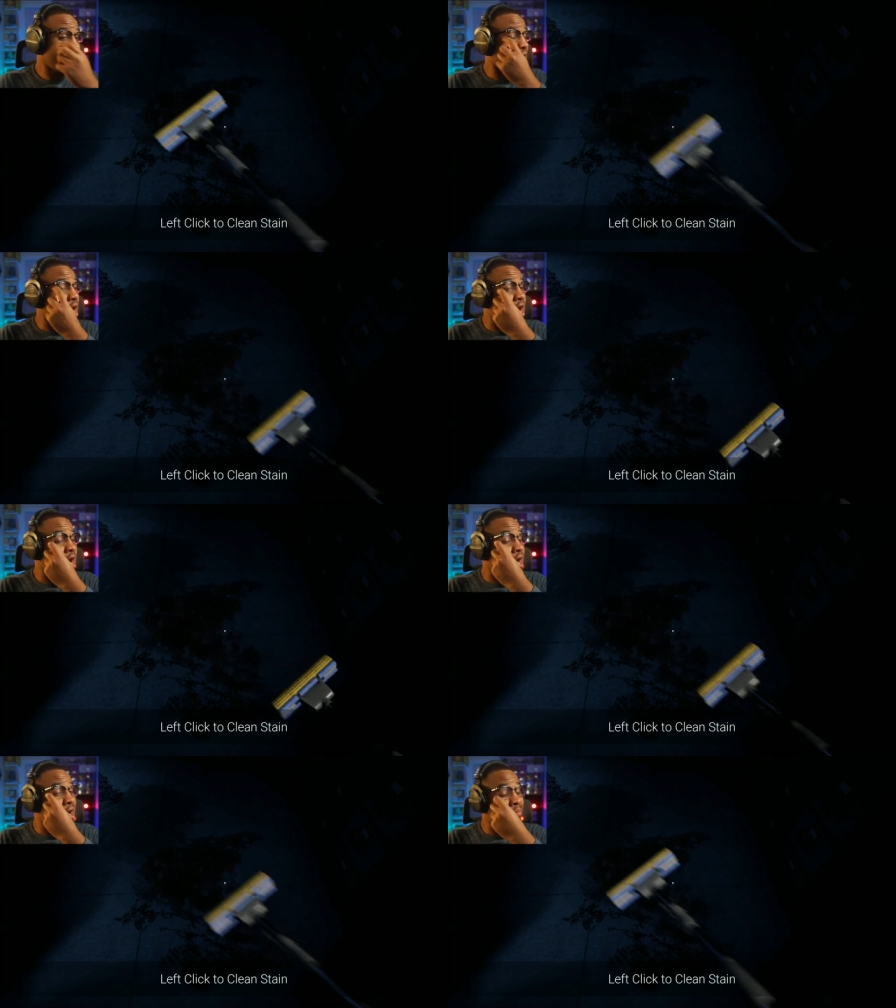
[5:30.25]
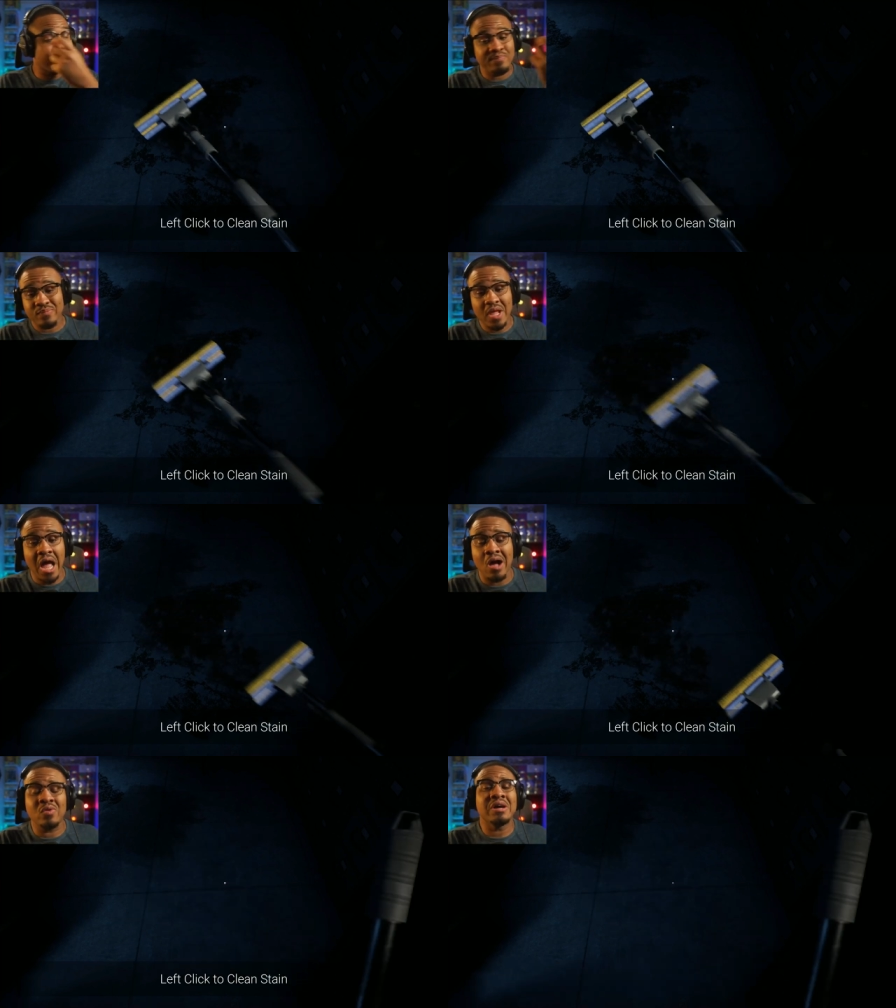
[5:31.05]

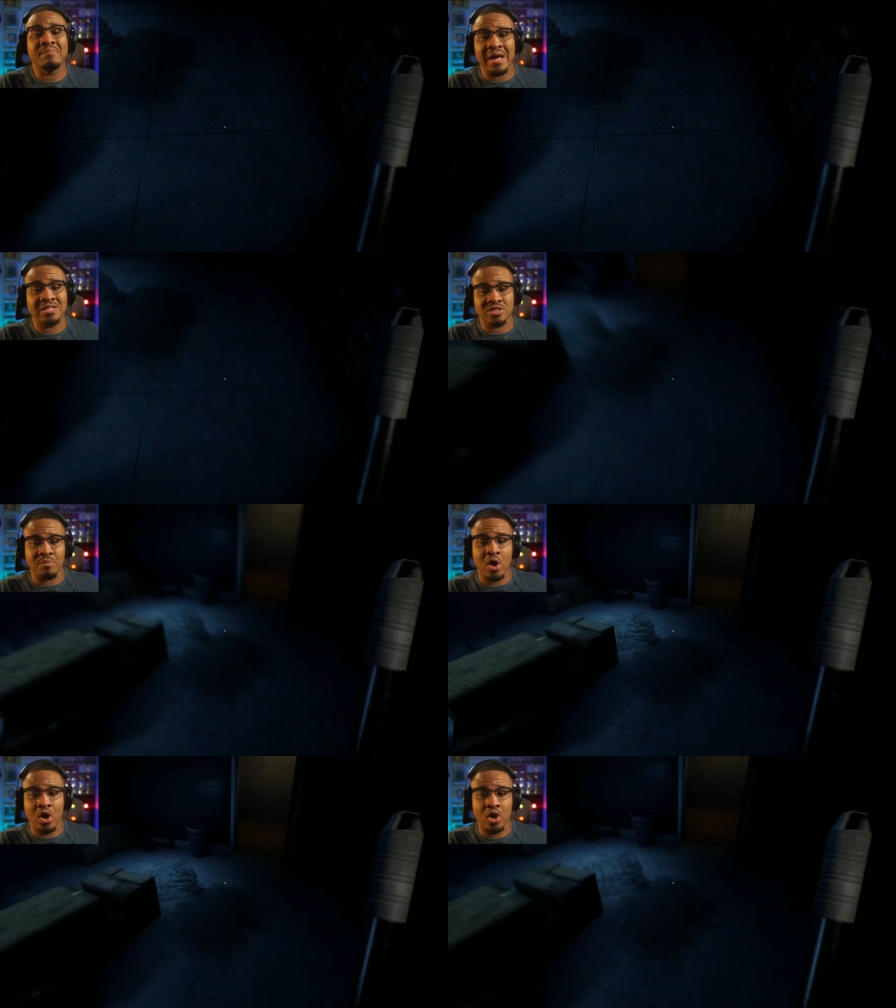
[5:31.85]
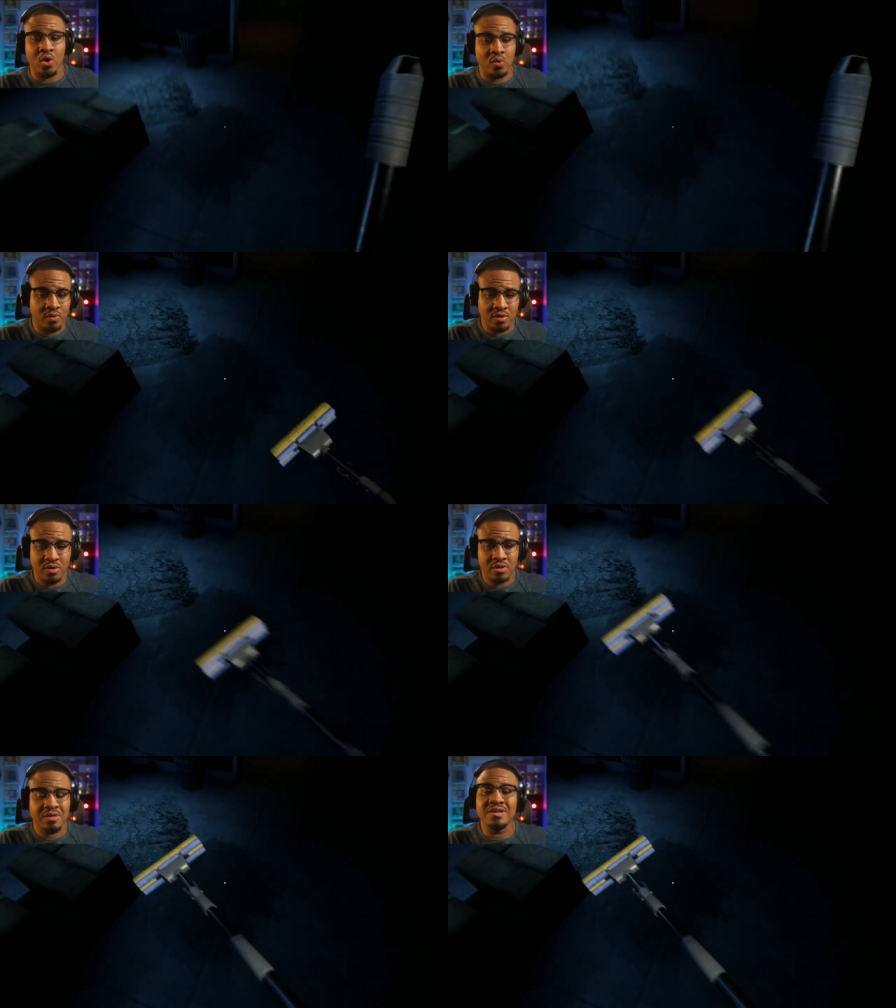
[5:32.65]
I'll come back tomorrow.
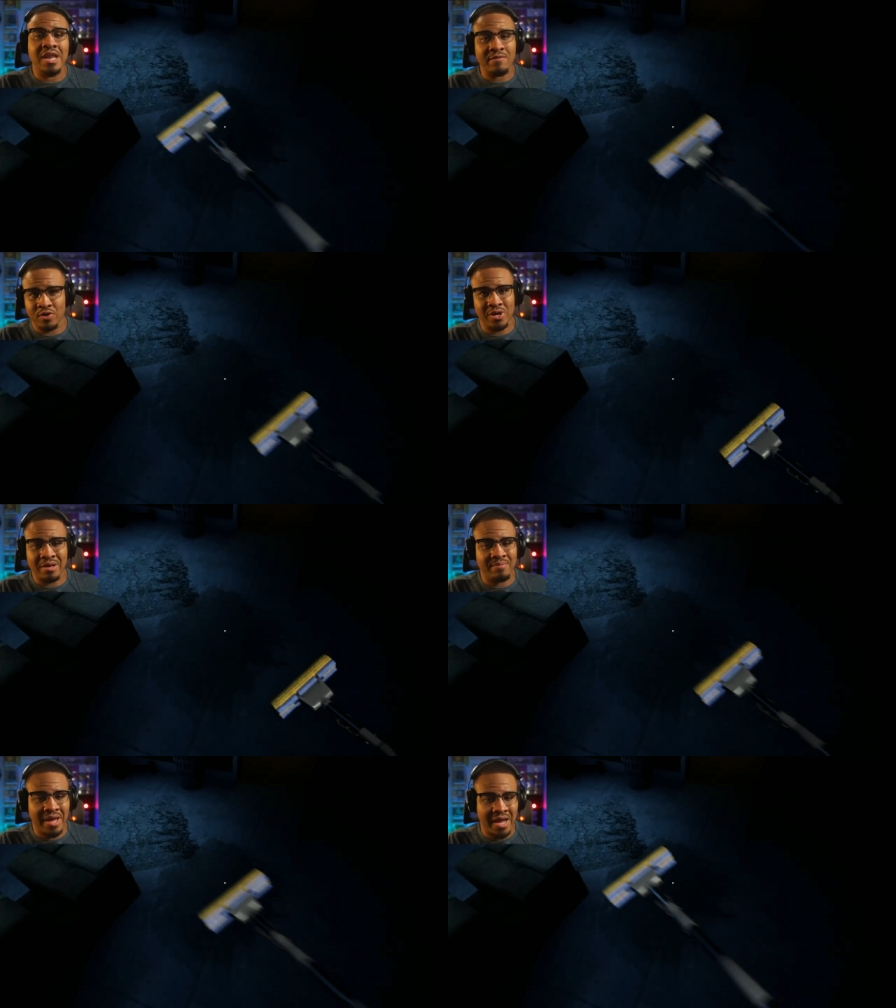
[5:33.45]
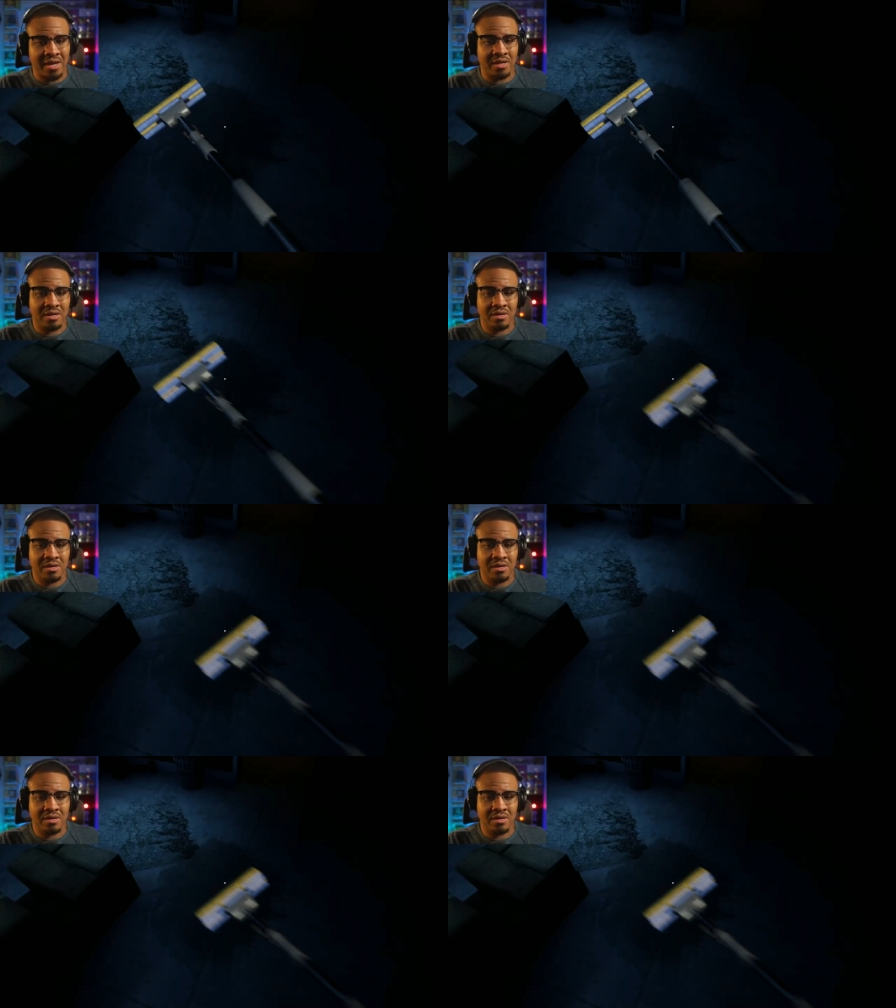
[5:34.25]
Never come back.